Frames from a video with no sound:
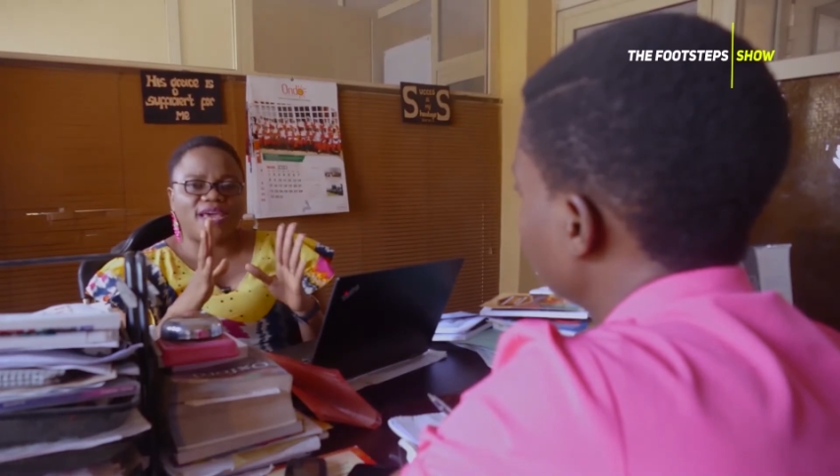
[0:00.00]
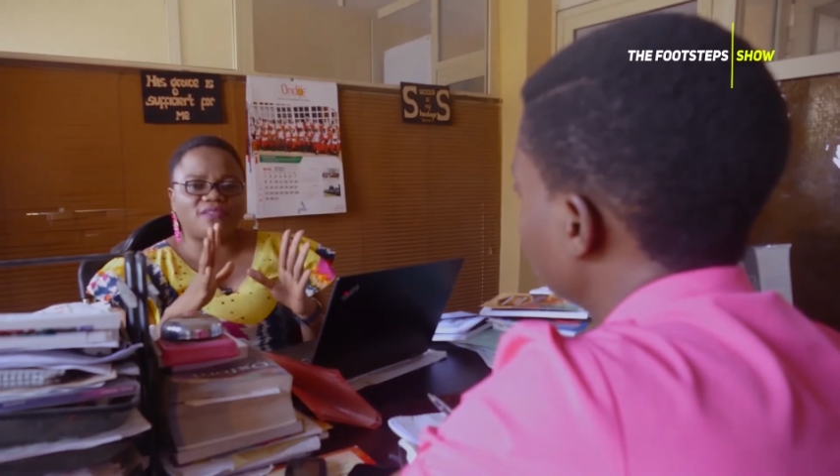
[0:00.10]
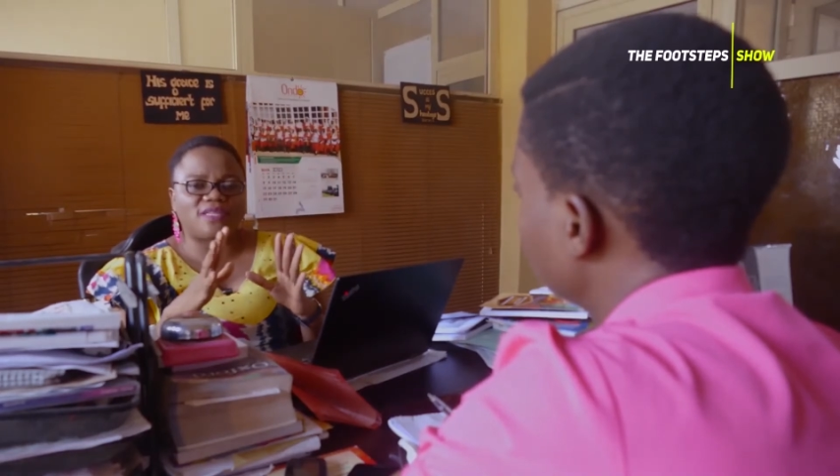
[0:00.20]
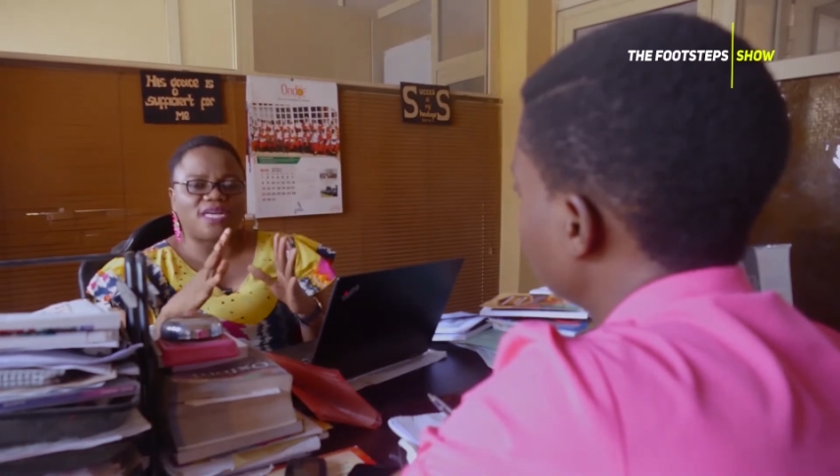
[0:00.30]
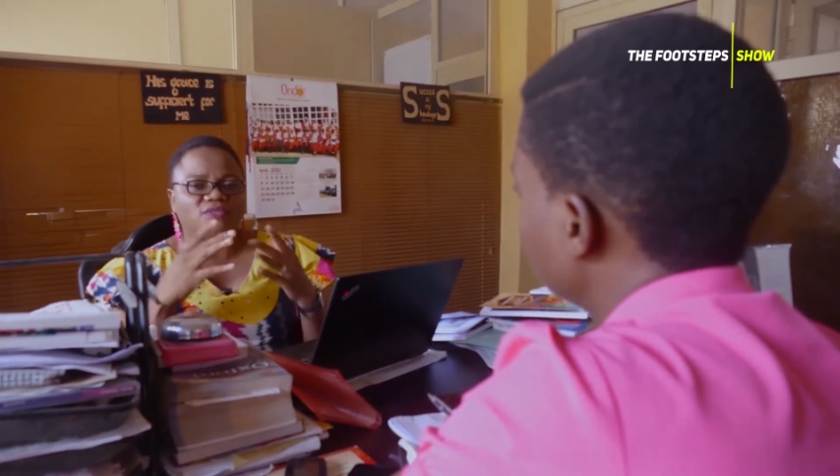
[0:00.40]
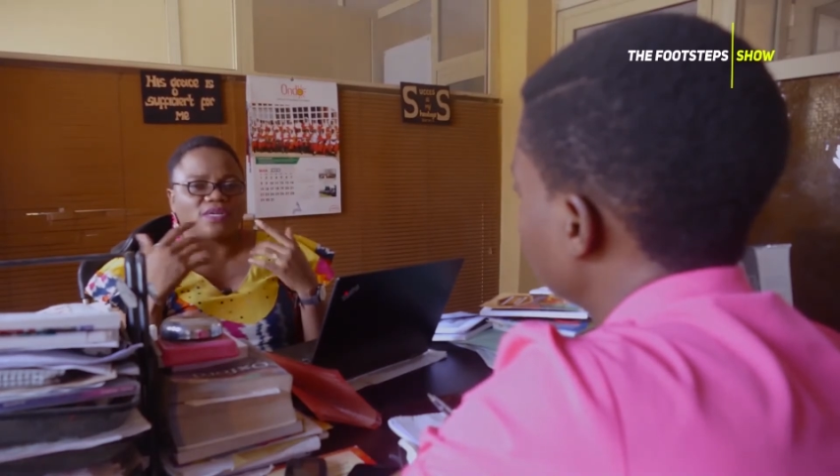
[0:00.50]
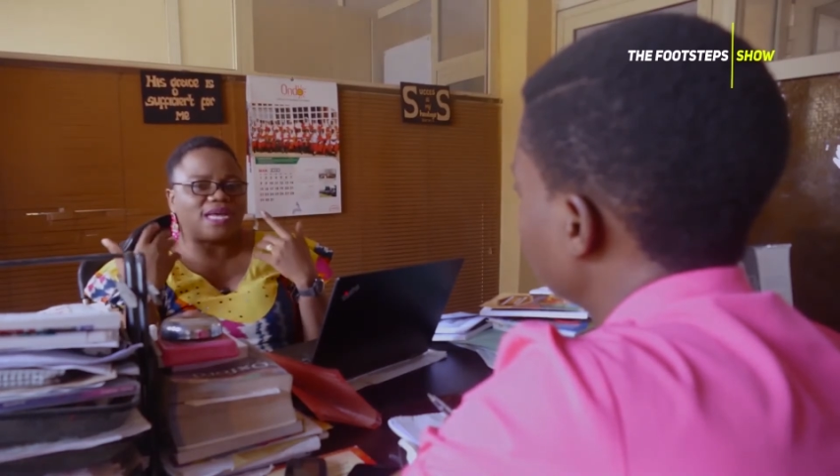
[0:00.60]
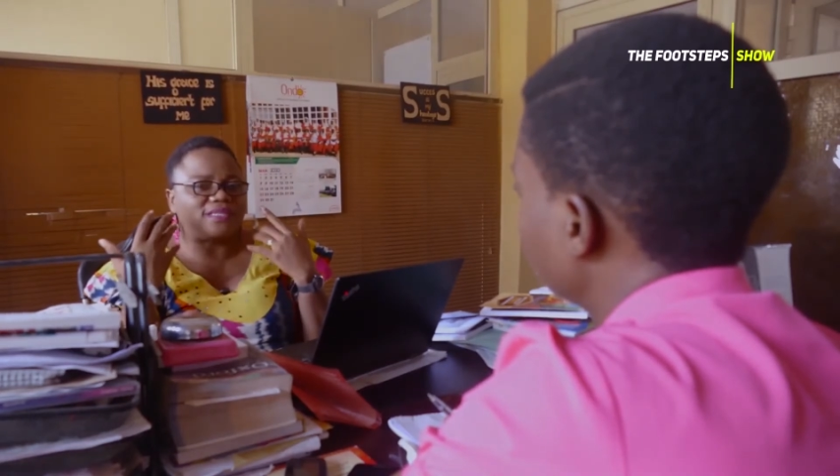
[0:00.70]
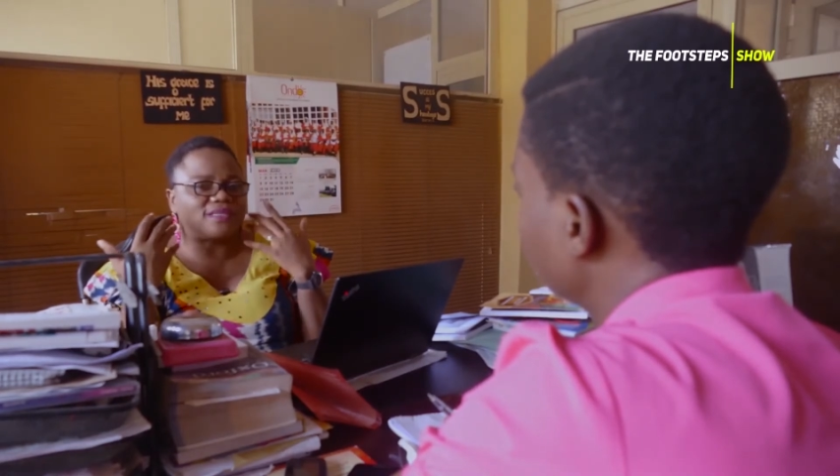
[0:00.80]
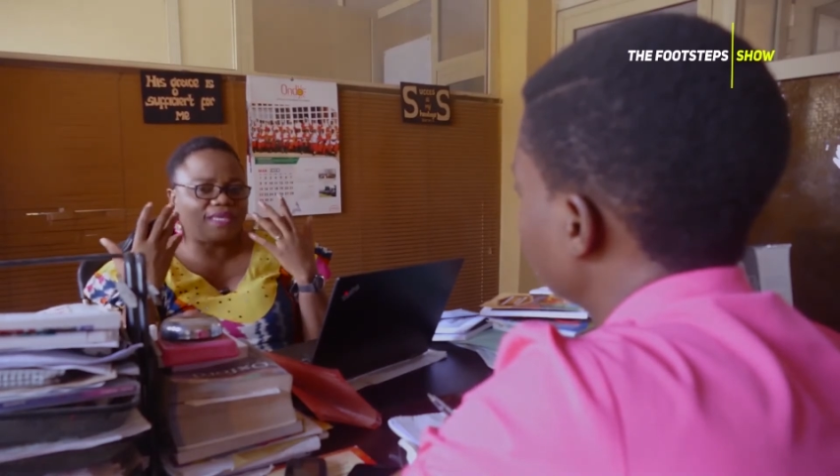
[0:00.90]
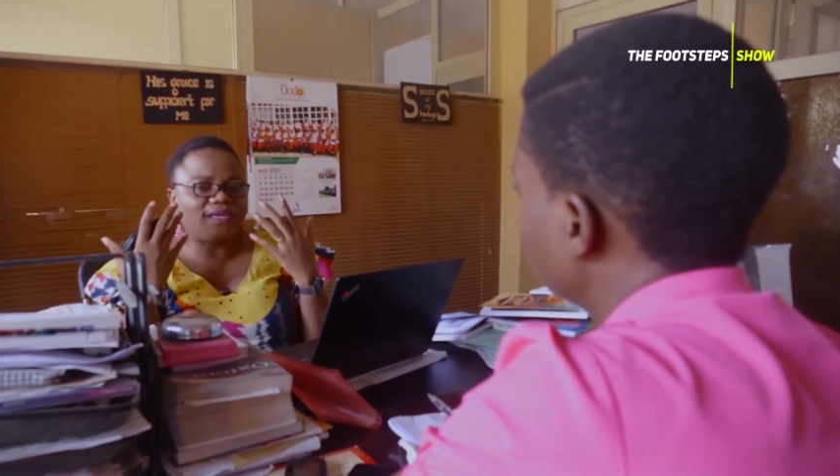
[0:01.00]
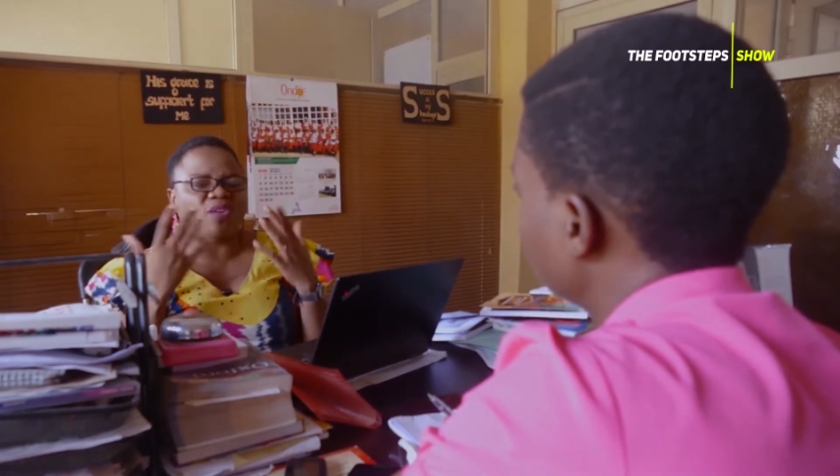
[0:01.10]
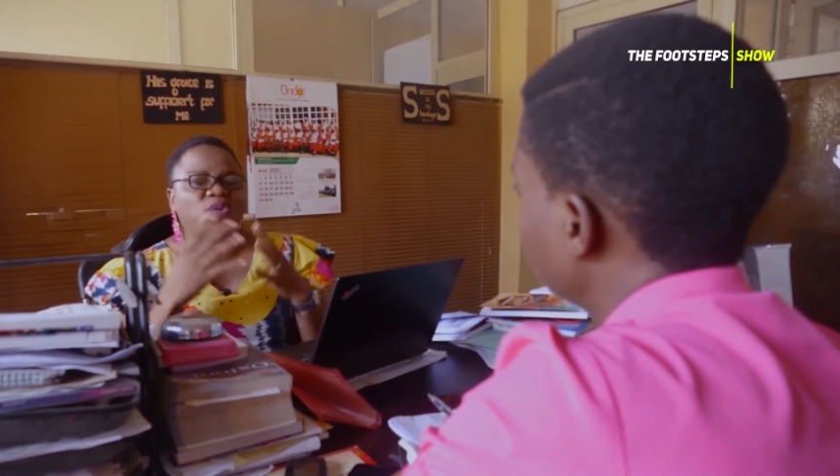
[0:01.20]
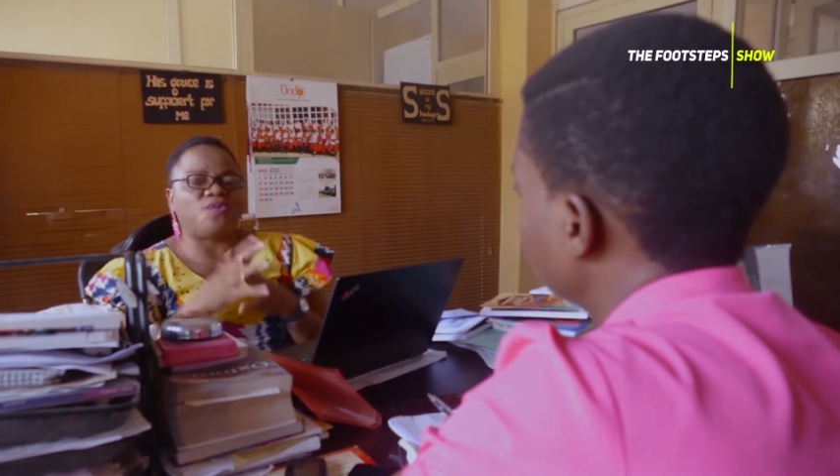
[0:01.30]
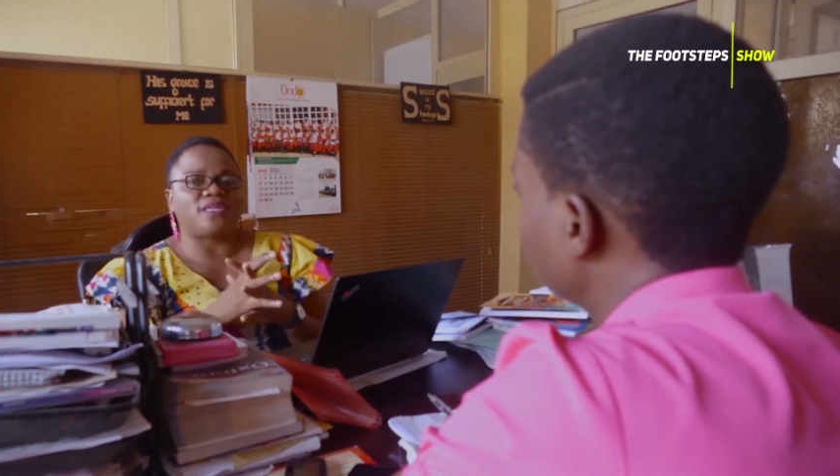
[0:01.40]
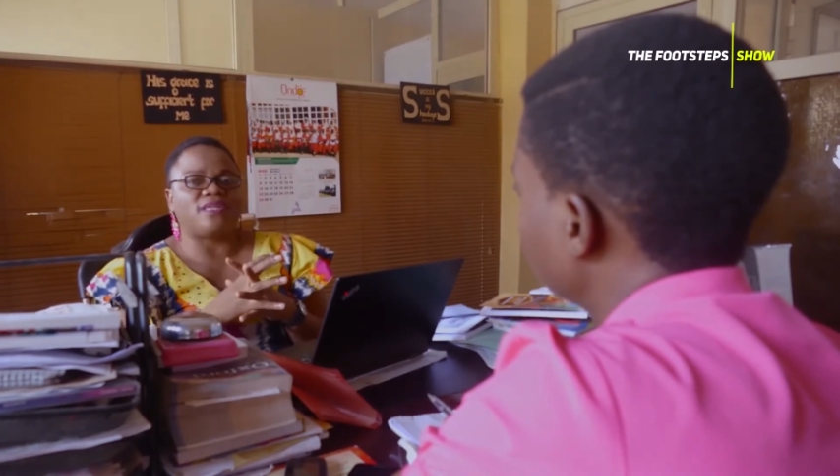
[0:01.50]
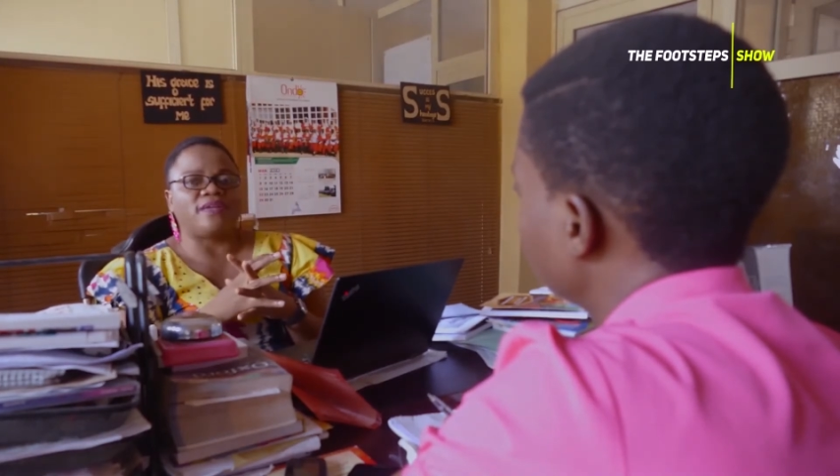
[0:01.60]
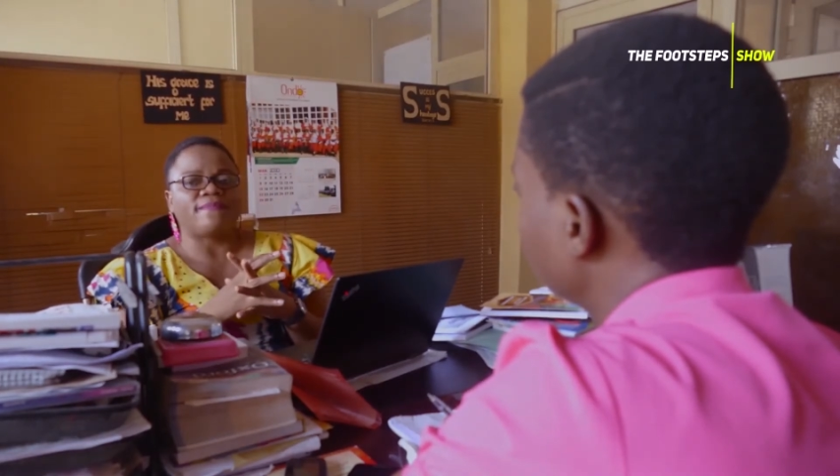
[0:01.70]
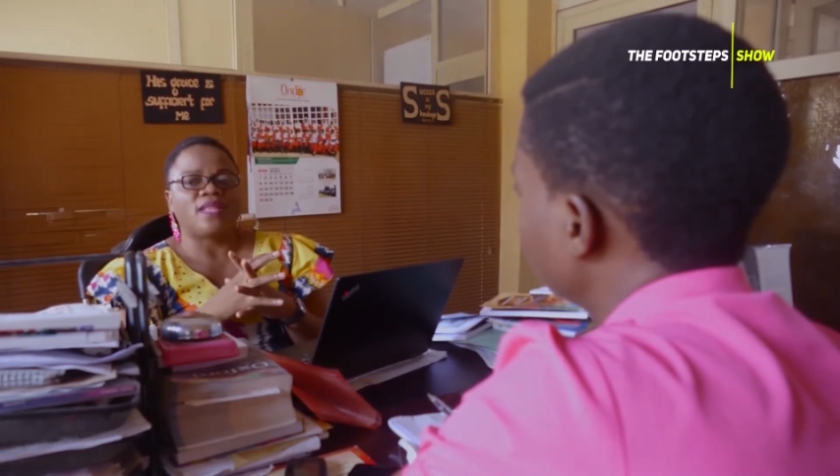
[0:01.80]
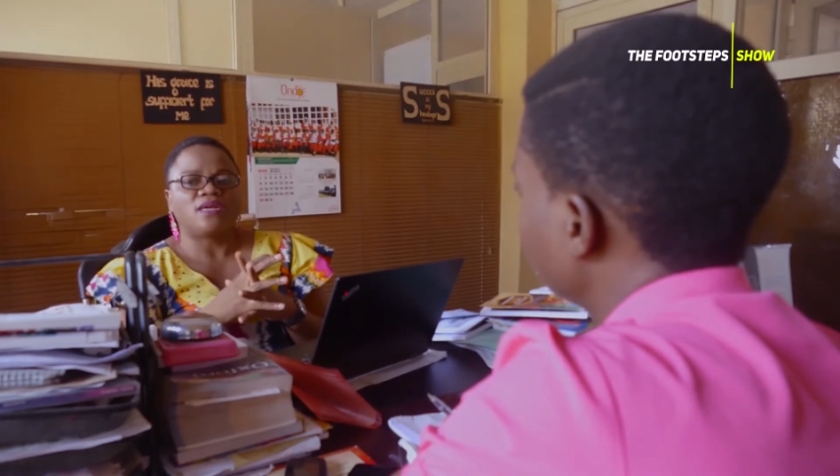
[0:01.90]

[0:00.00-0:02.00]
so that you can think correctly.